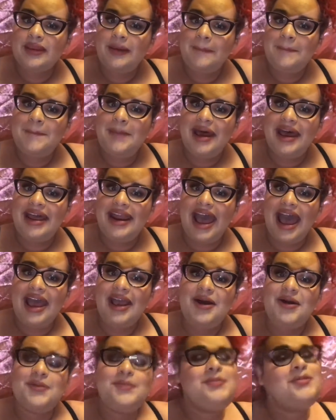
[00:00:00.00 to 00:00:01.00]
but
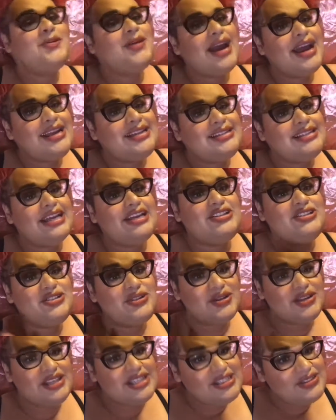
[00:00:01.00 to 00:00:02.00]
I hope you guys
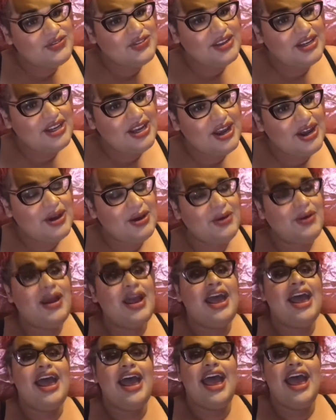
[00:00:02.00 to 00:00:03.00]
enjoyed this video.
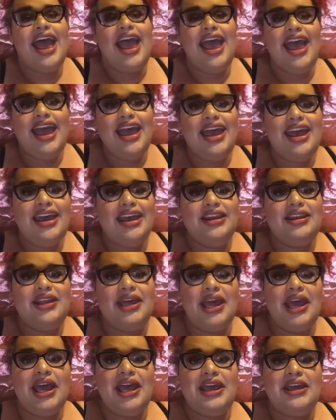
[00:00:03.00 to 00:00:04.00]
And
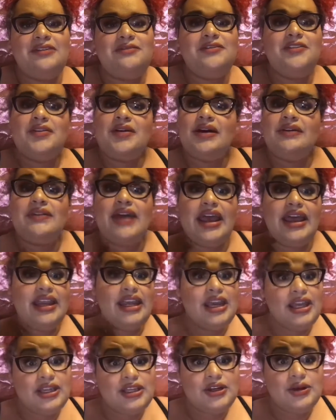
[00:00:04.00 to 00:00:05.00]
if you have
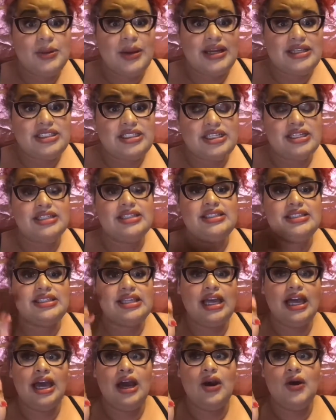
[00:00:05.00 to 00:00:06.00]
any other questions
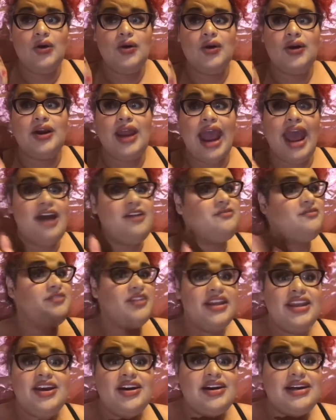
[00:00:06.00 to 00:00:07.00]
or
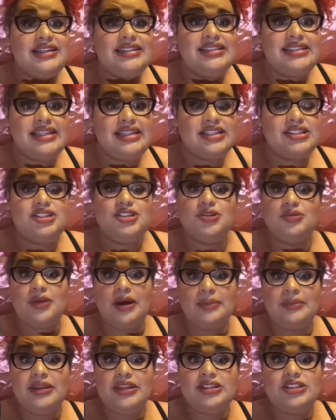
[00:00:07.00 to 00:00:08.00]
video ideas you
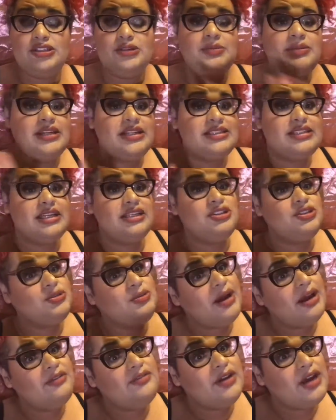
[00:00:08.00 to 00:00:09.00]
want me to do, because I
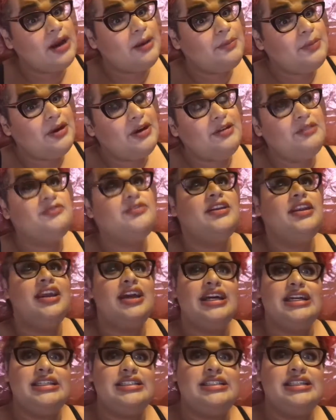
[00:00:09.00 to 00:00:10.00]
do have a couple of
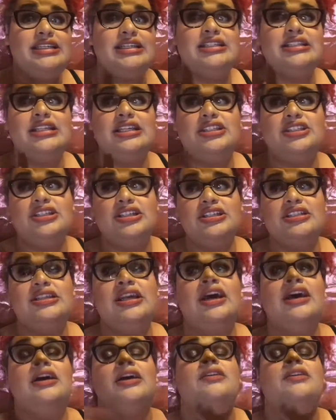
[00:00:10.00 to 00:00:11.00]
video ideas, it's just
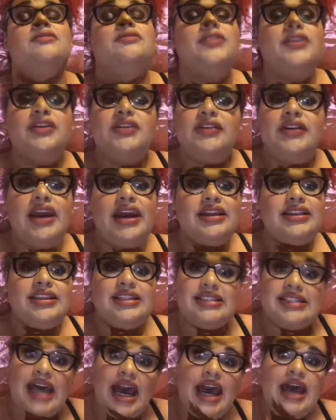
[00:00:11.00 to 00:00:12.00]
figuring out
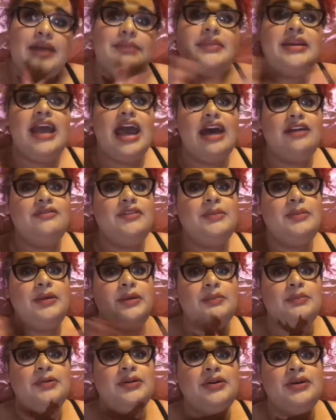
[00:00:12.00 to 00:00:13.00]
the time and having
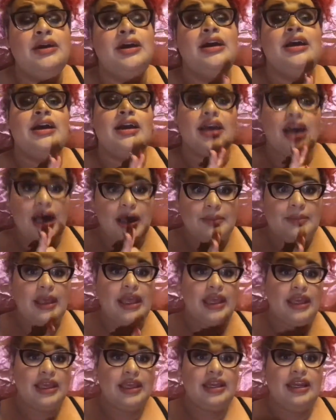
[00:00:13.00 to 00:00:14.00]
people come
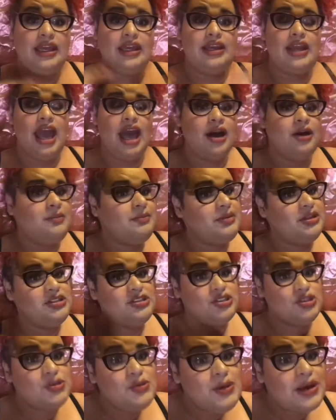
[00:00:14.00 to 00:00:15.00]
in and help me
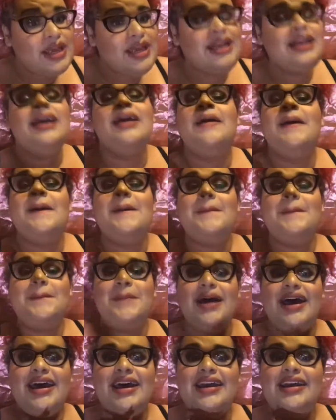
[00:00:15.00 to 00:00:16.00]
do it.
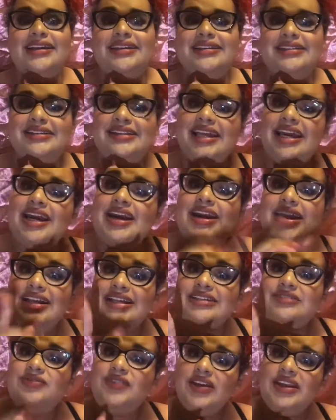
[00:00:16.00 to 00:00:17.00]
But there
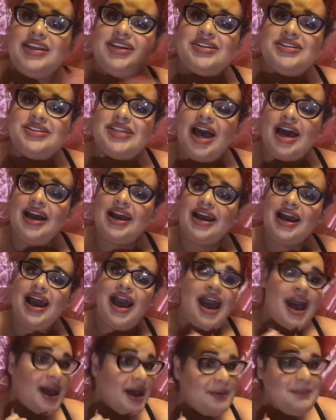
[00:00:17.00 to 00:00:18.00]
is videos
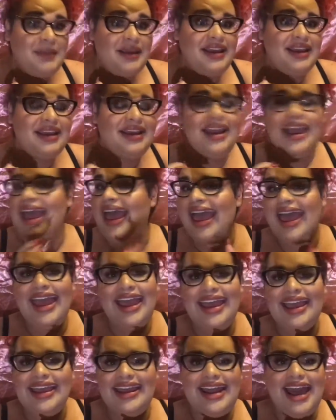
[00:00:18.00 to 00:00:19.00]
coming,
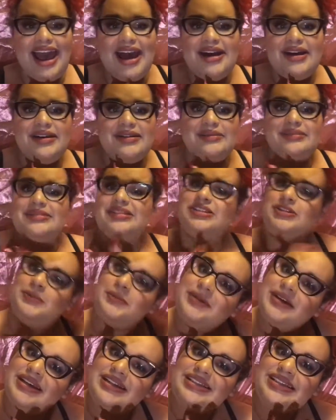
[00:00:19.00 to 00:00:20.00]
and I'm
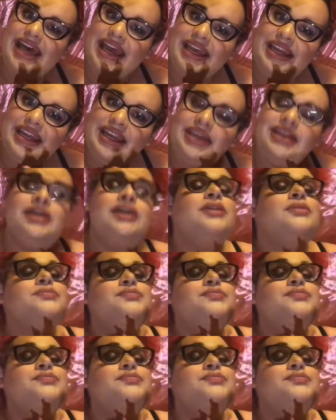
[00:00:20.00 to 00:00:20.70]
super excited.